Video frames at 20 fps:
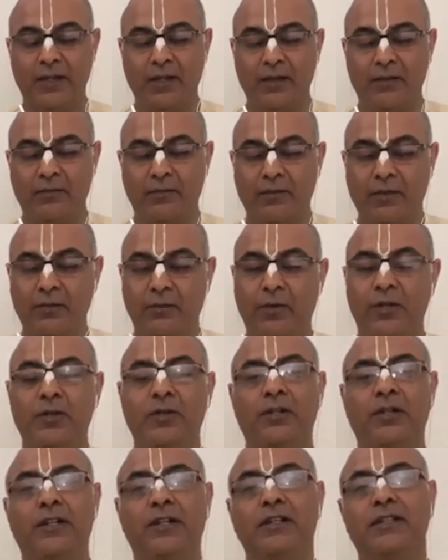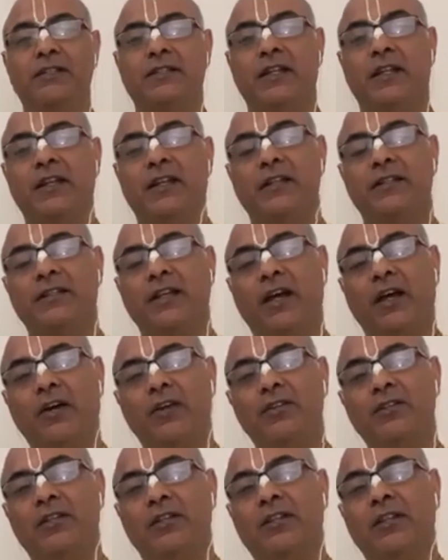we want to understand as how
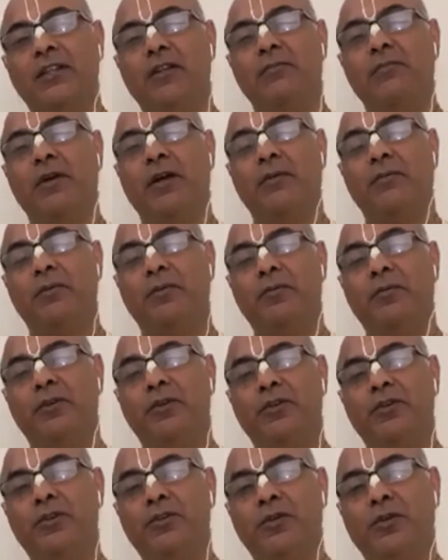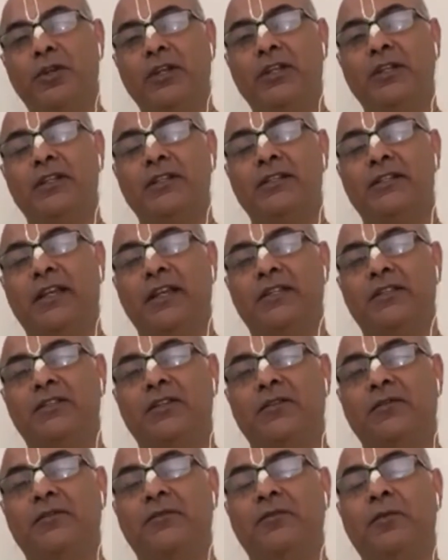Chaitanya Mahaprabhu is showing the signs
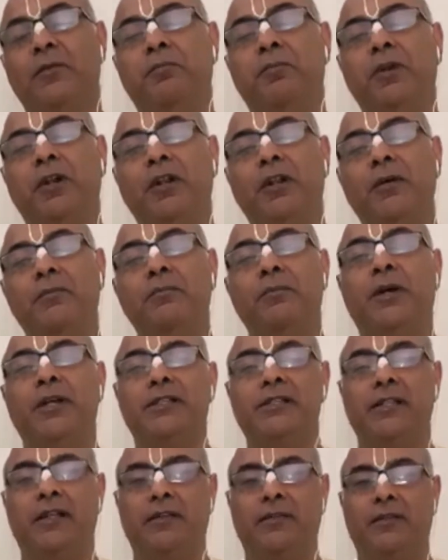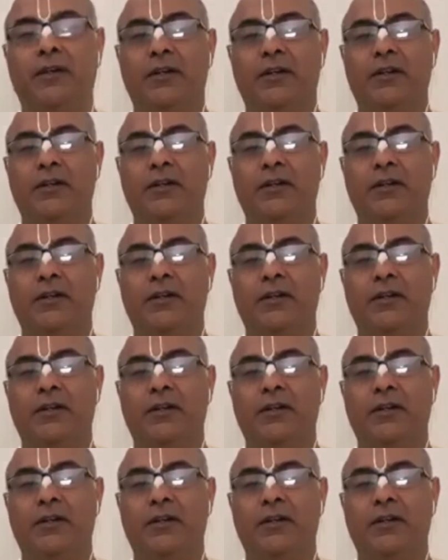of Vipralamba Seva.